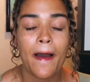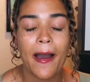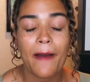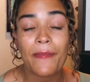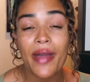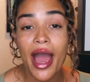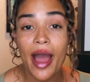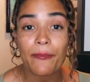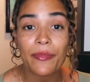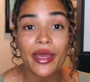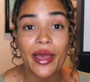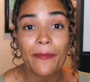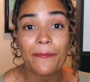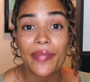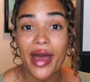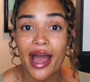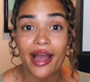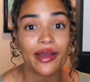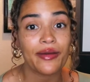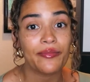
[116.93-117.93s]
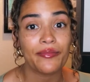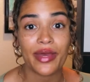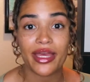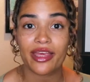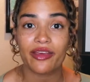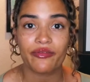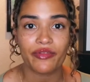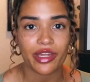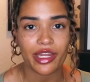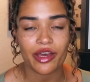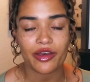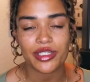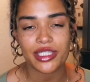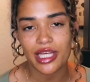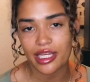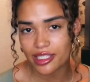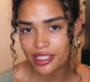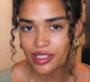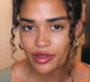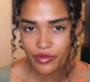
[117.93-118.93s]
I'm happy I'm back making videos.
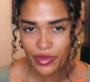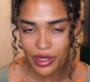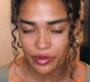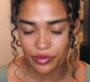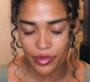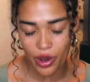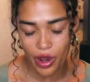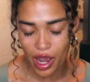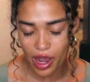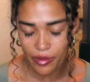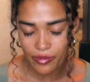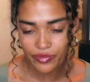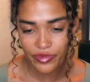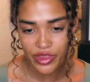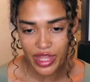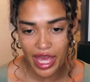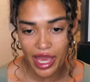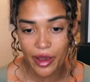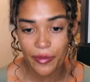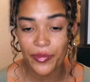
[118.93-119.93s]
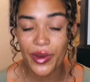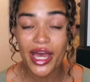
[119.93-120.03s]
That's the main um, thing.